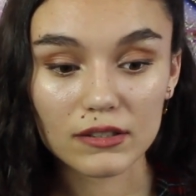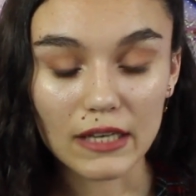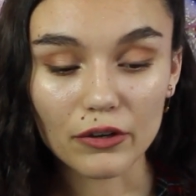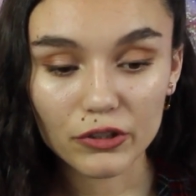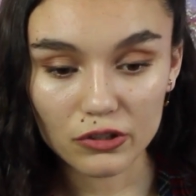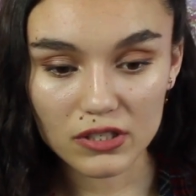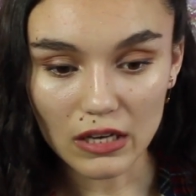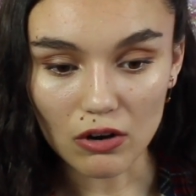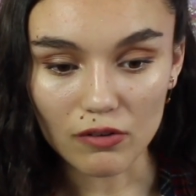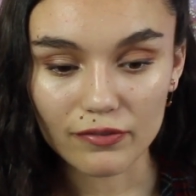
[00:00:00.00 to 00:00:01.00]
Tell
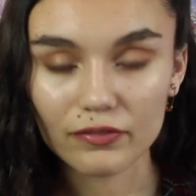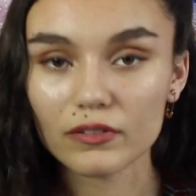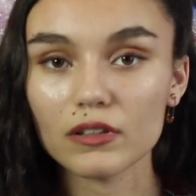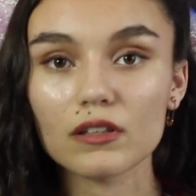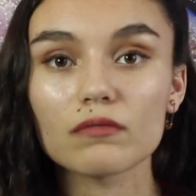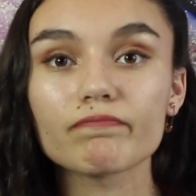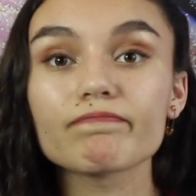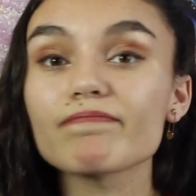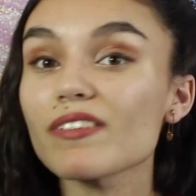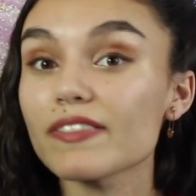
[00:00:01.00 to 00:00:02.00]
yourself,
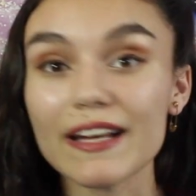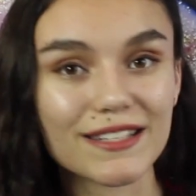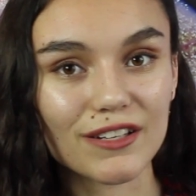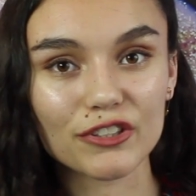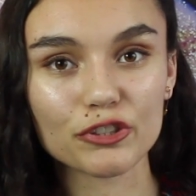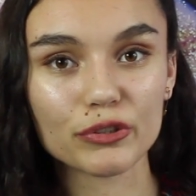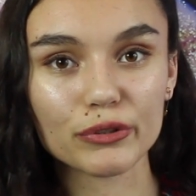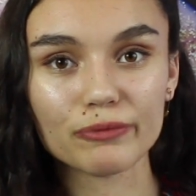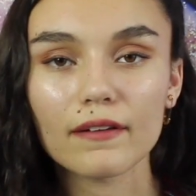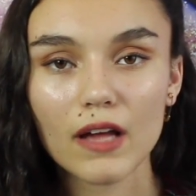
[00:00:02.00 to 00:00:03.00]
that's not
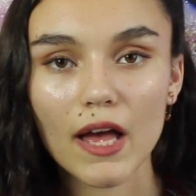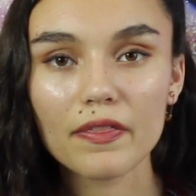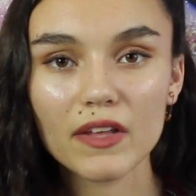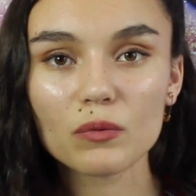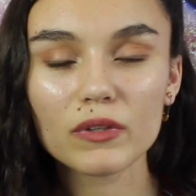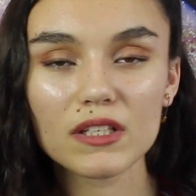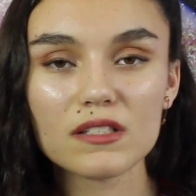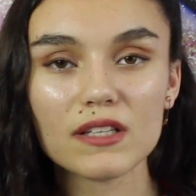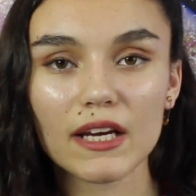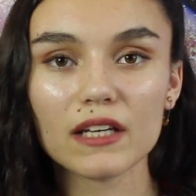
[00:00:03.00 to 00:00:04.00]
true. And then when
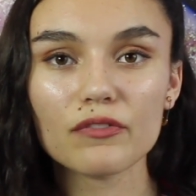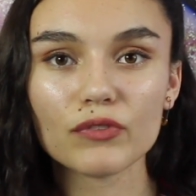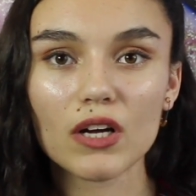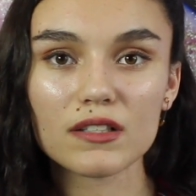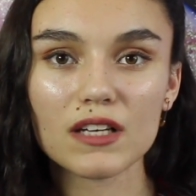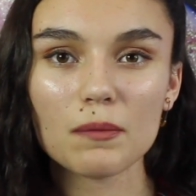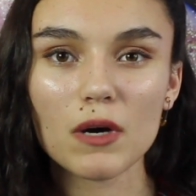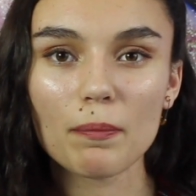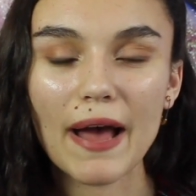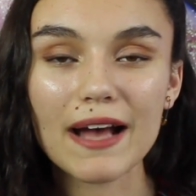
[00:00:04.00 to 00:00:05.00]
these negative thoughts come
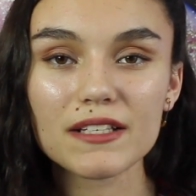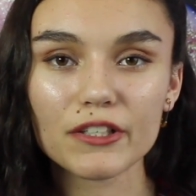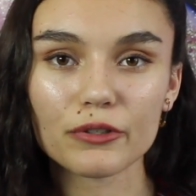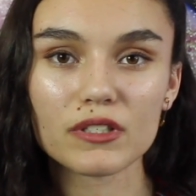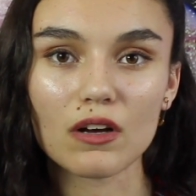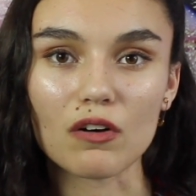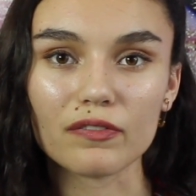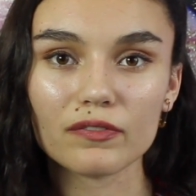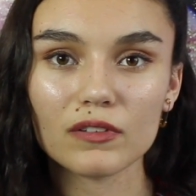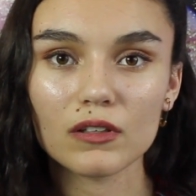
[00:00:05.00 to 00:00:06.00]
up, ask
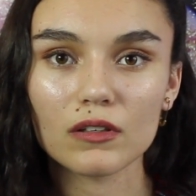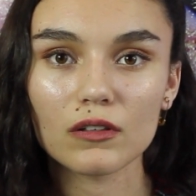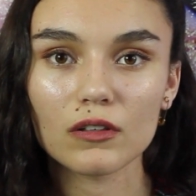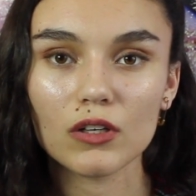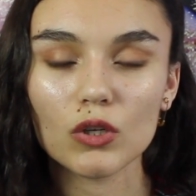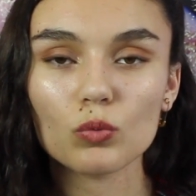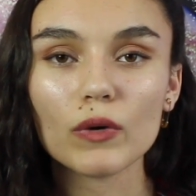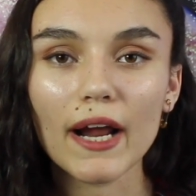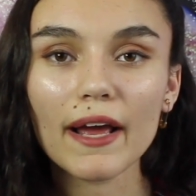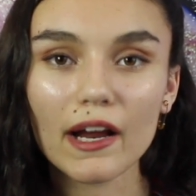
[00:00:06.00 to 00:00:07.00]
yourself,
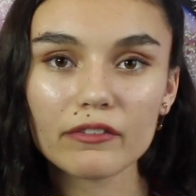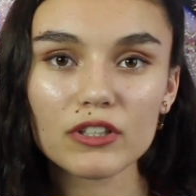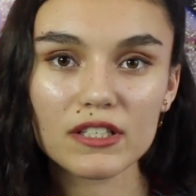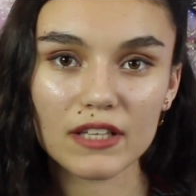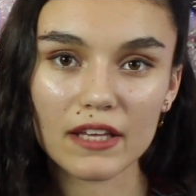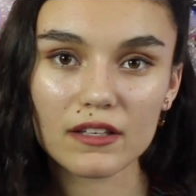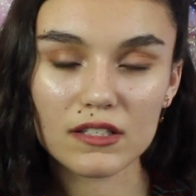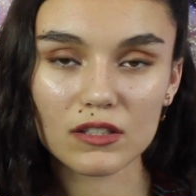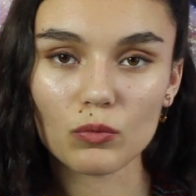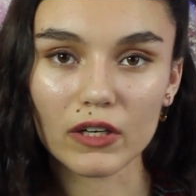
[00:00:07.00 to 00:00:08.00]
would I ever say
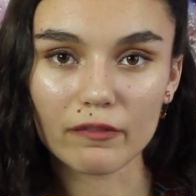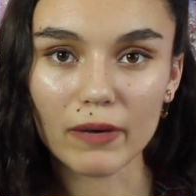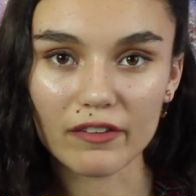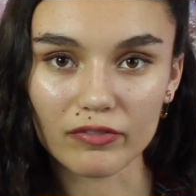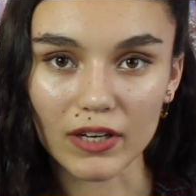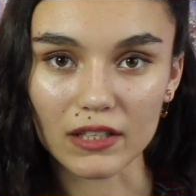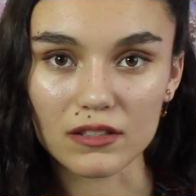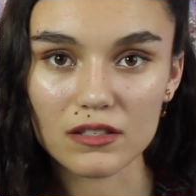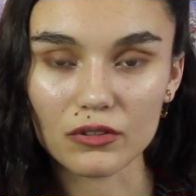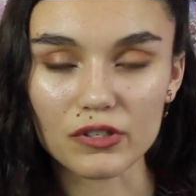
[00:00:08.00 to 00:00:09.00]
this to one of my
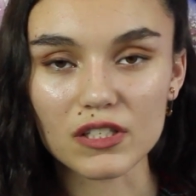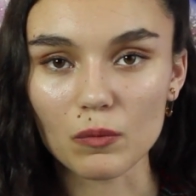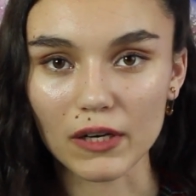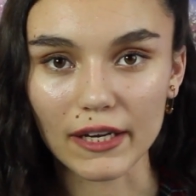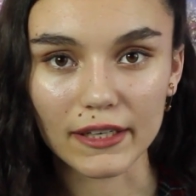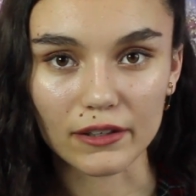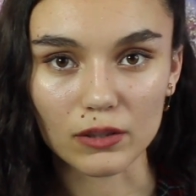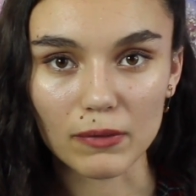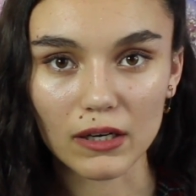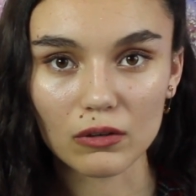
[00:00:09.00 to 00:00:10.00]
friends or someone I
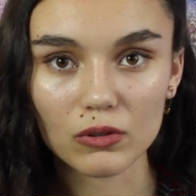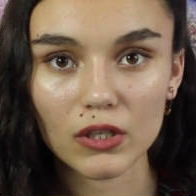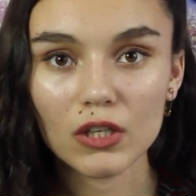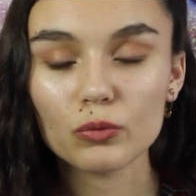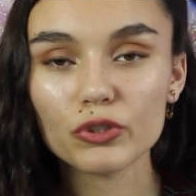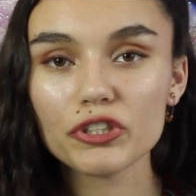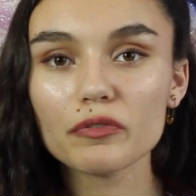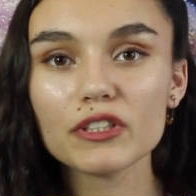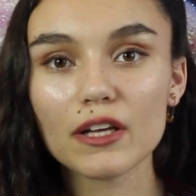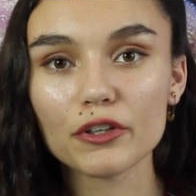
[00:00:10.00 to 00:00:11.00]
cared about? Would you
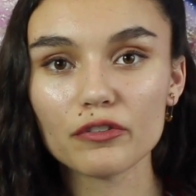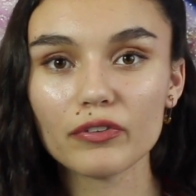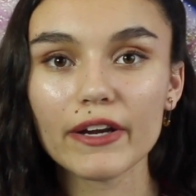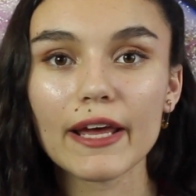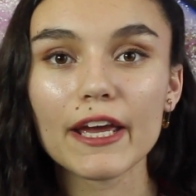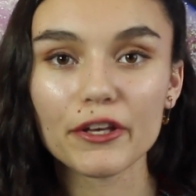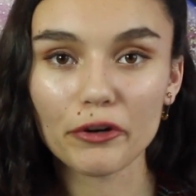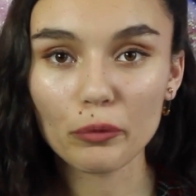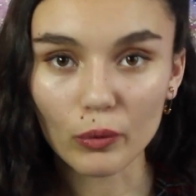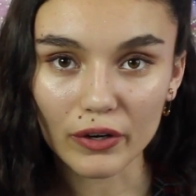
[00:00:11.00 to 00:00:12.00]
ever tell your friend, hey,
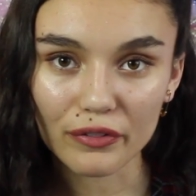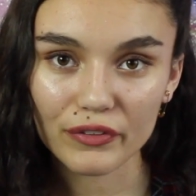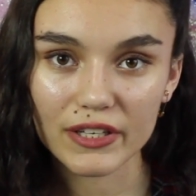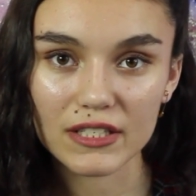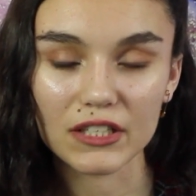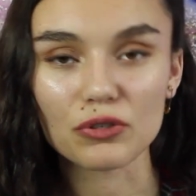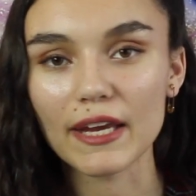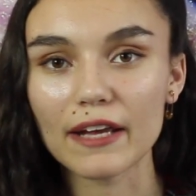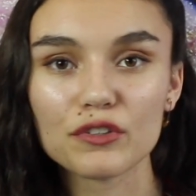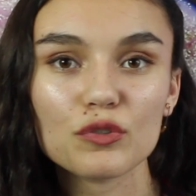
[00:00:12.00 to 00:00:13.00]
you're worthless and you
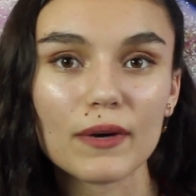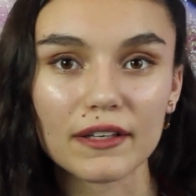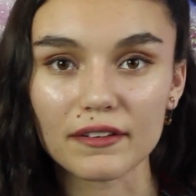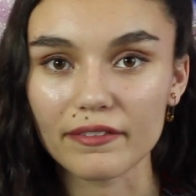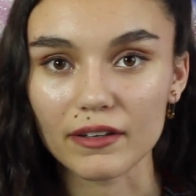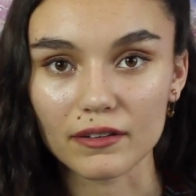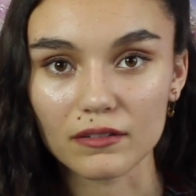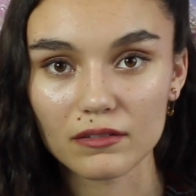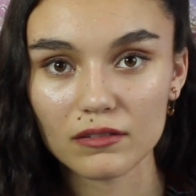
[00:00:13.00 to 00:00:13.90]
can't do anything?